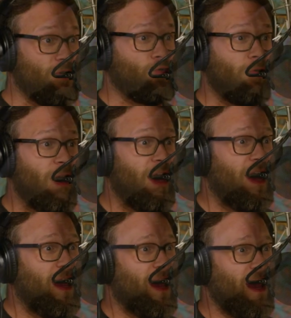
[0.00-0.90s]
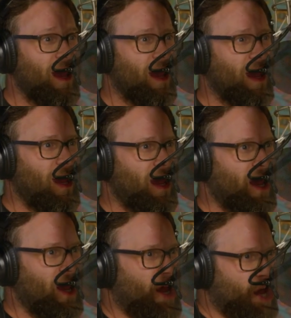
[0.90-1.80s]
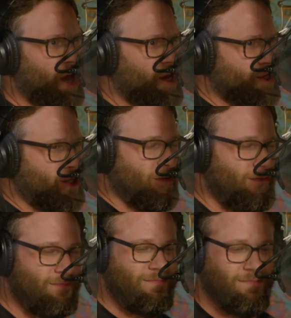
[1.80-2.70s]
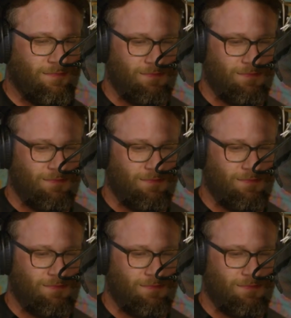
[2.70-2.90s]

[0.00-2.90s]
but I try really hard, and I have a lot